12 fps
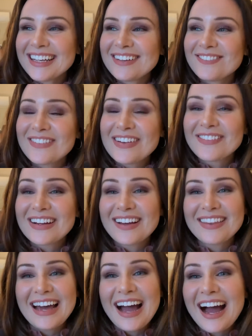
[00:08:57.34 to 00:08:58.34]
And we went
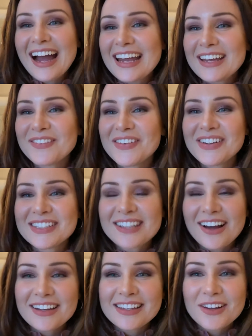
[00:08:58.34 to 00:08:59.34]
on that hike and we were
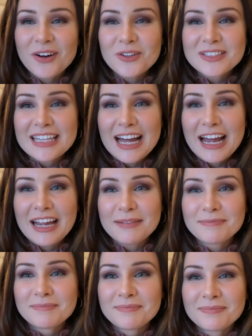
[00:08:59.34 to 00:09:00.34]
talking the whole
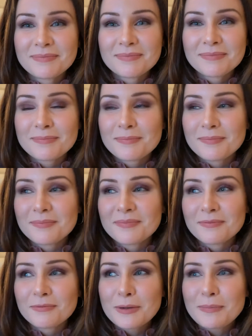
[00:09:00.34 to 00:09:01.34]
time.
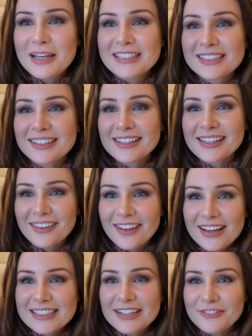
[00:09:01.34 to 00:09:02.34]
We basically
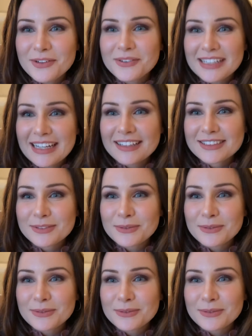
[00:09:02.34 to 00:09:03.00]
lost everyone else.